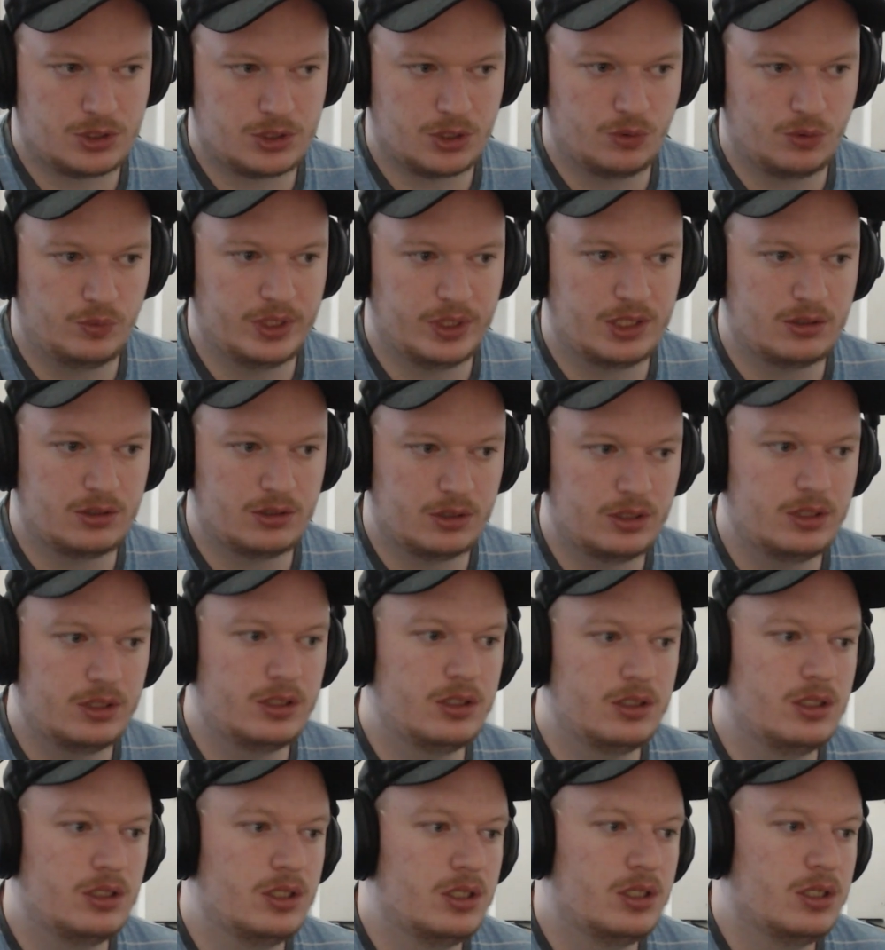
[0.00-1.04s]
we
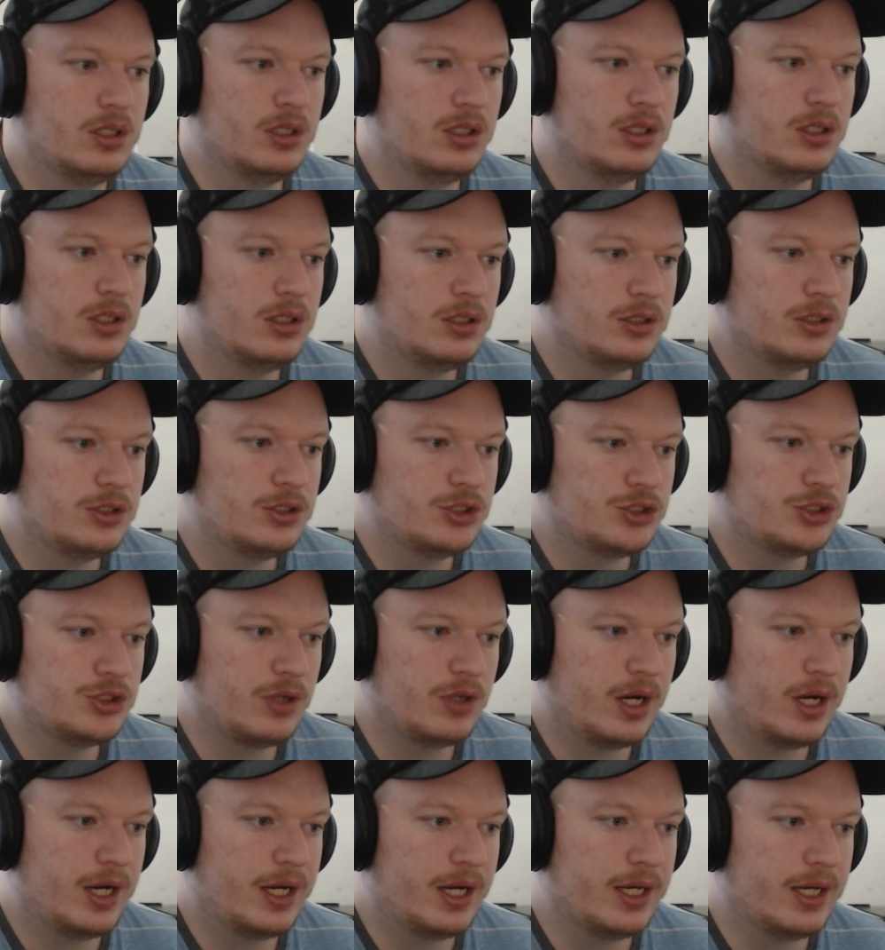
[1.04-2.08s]
could
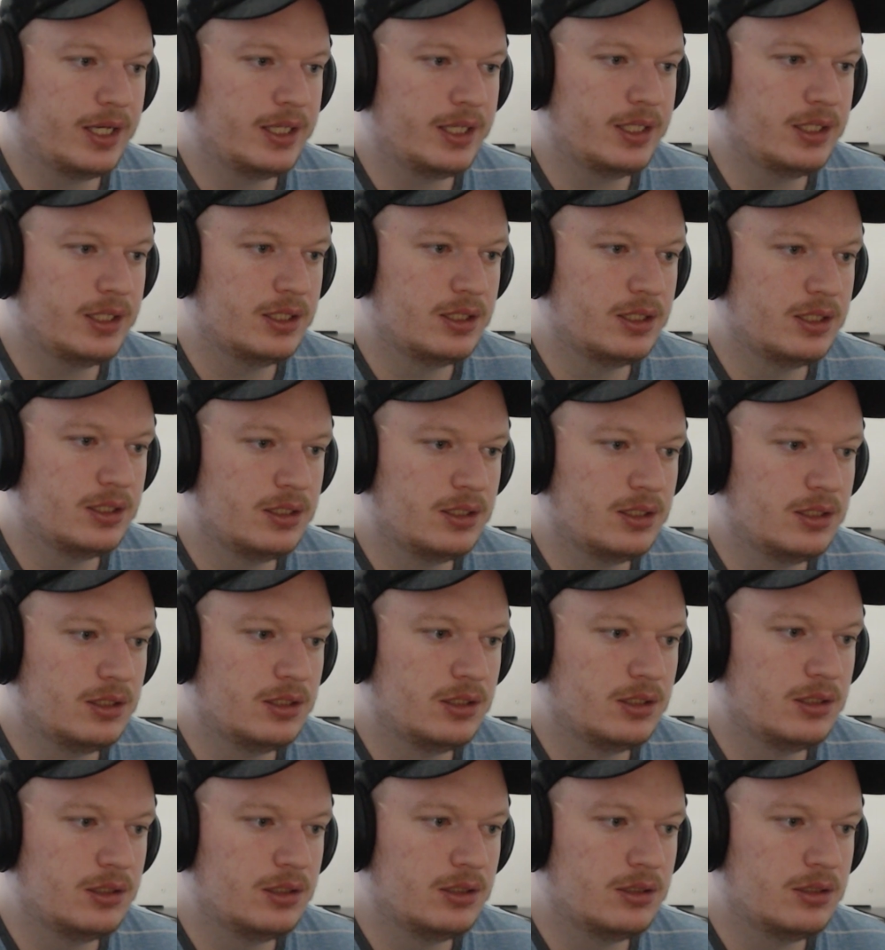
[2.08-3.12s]
try
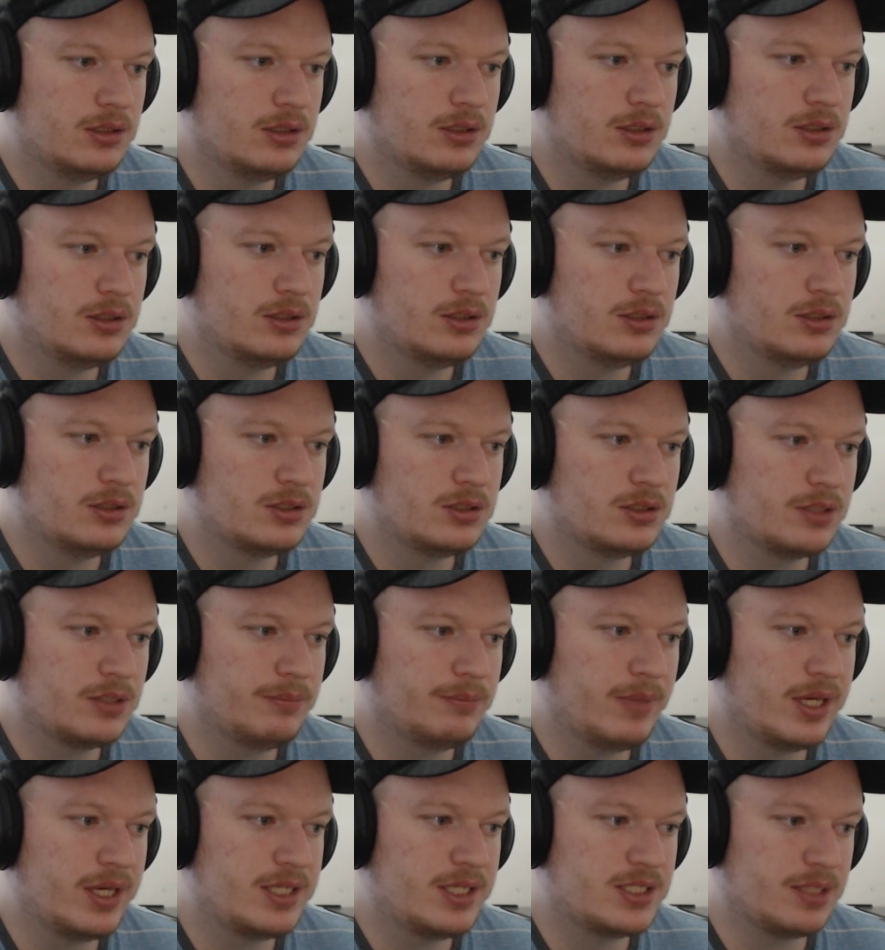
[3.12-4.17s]
to
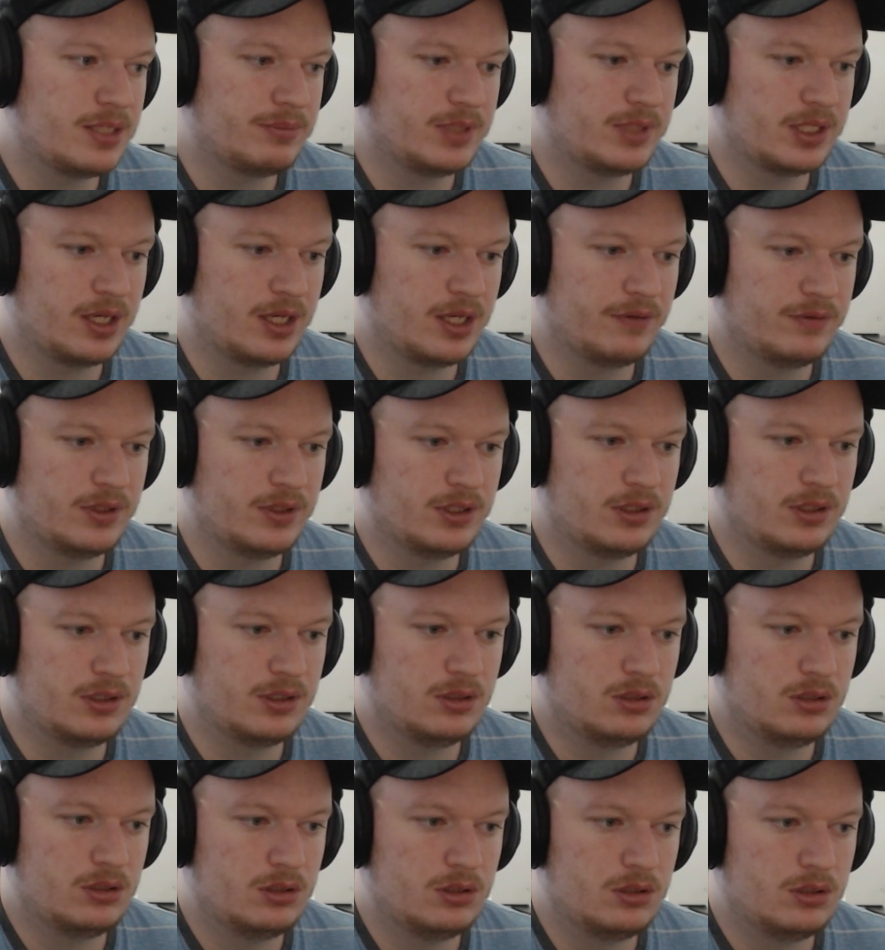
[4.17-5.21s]
make something of it.
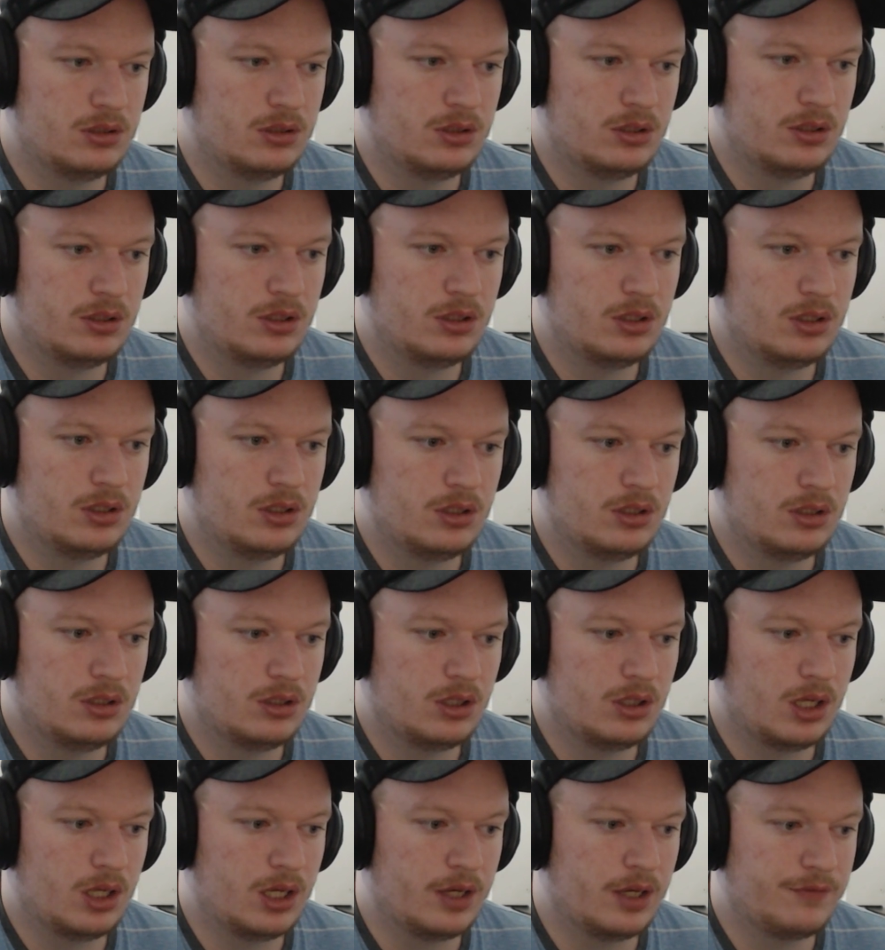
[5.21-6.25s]

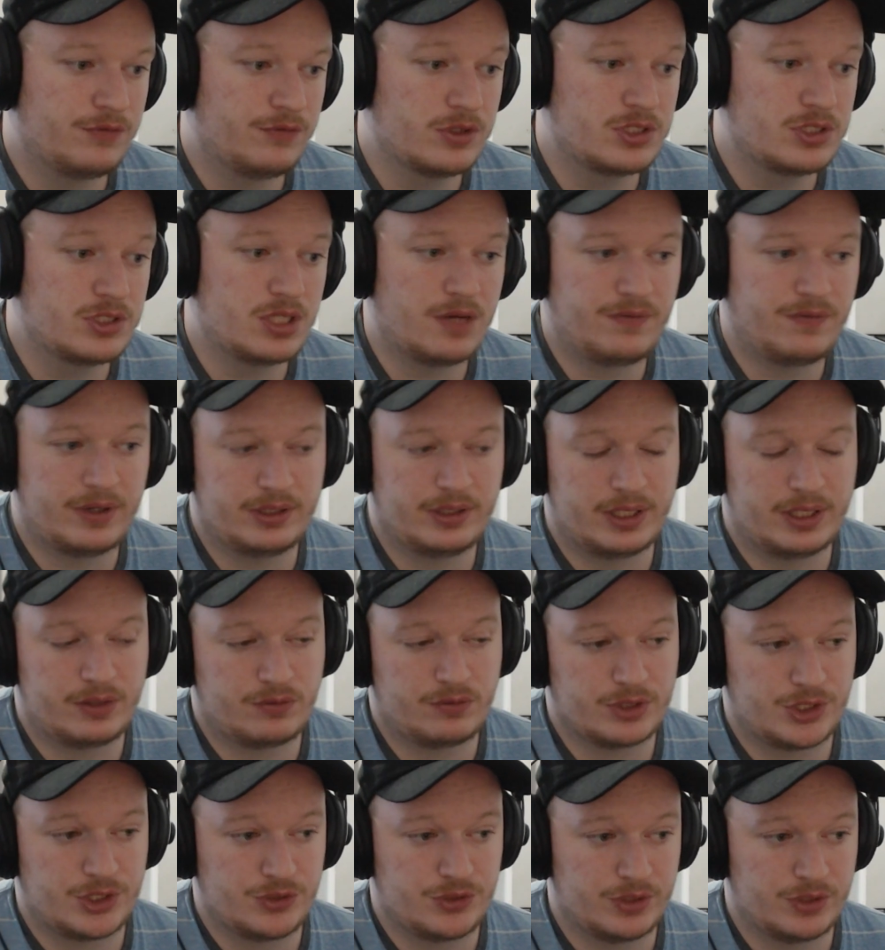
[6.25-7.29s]
First off, I like
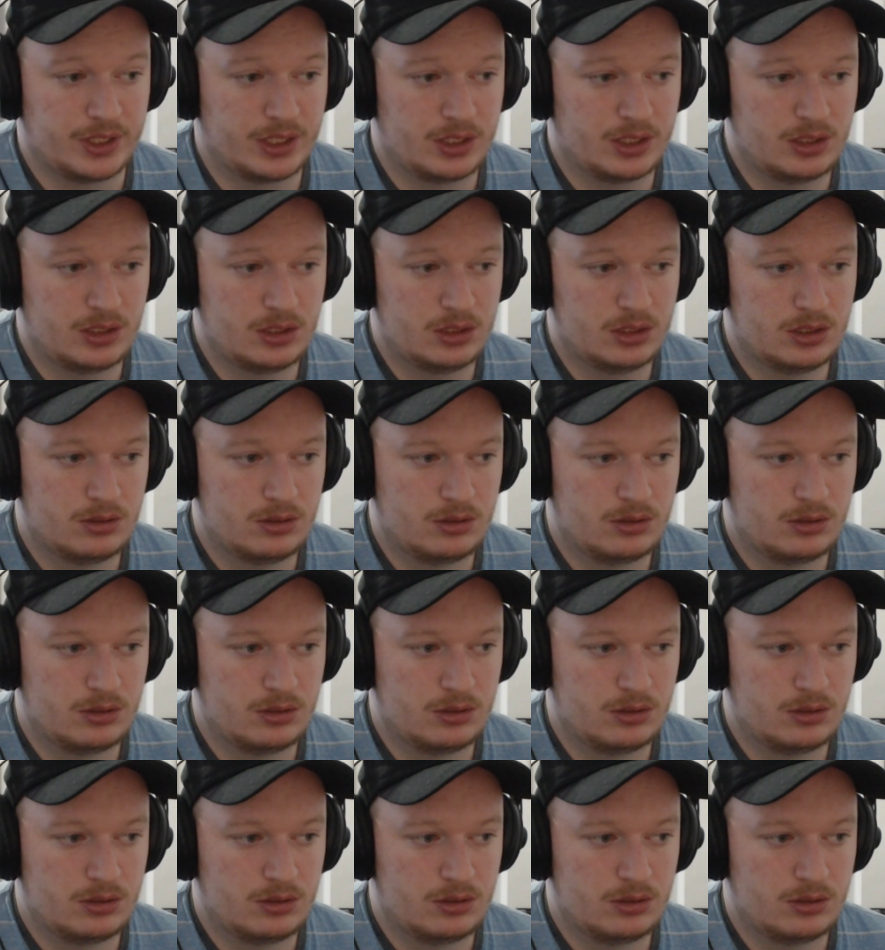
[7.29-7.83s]
retreating.